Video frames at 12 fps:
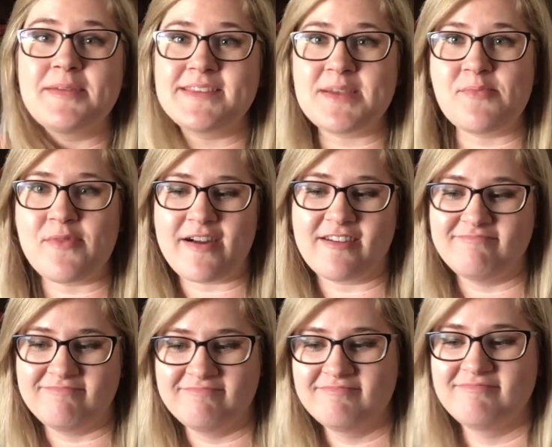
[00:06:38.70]
somewhere,
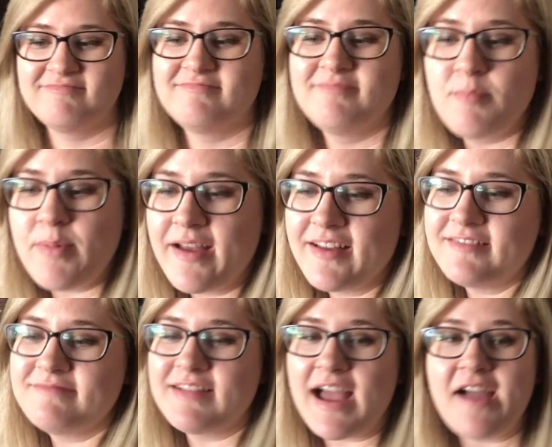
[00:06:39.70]
but
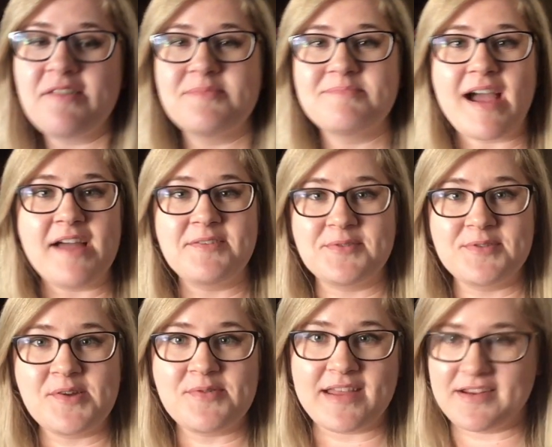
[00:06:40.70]
I don't
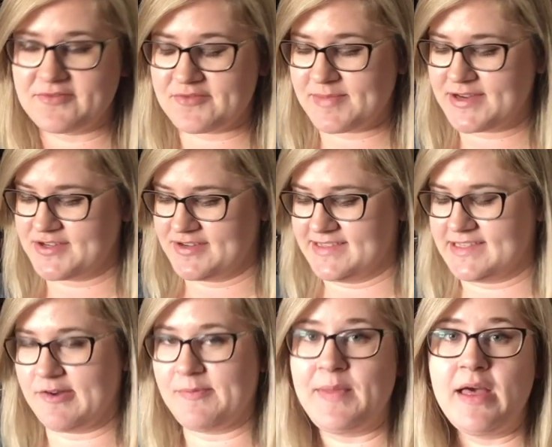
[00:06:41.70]
know that information, so
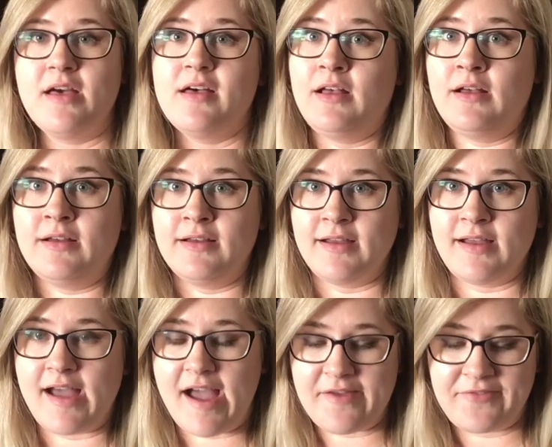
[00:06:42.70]

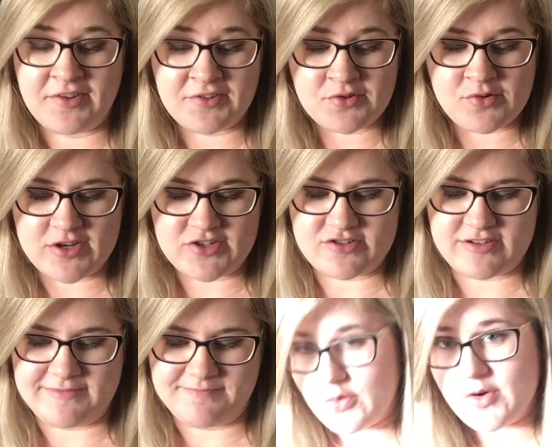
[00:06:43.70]
I failed a question.
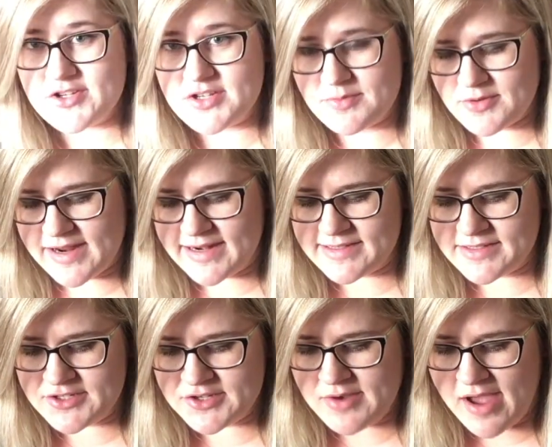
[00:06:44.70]
Question number 8 is,
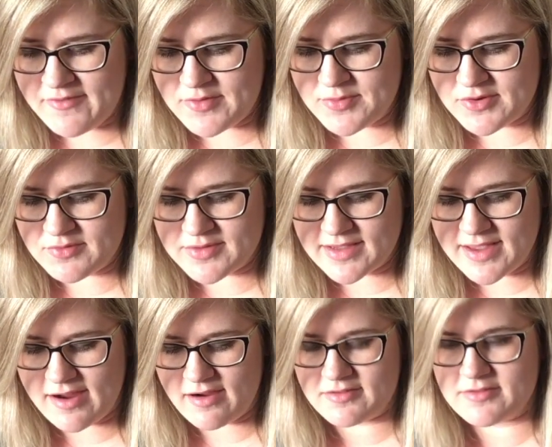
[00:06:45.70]
do you have a book with a
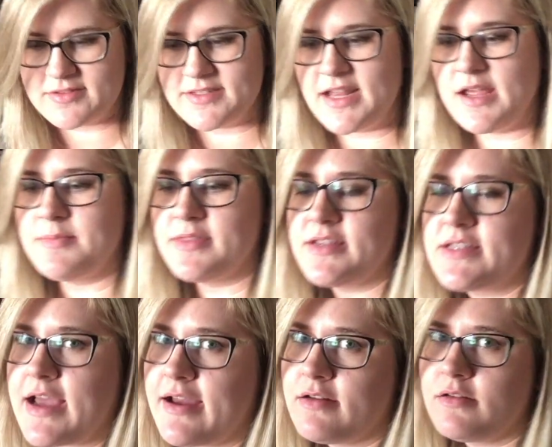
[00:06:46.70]
character's name in the
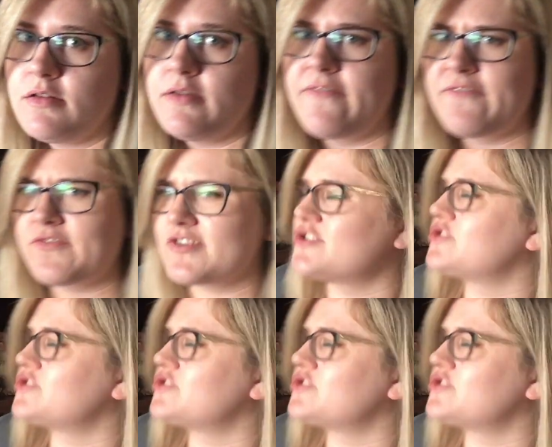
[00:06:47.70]
title? For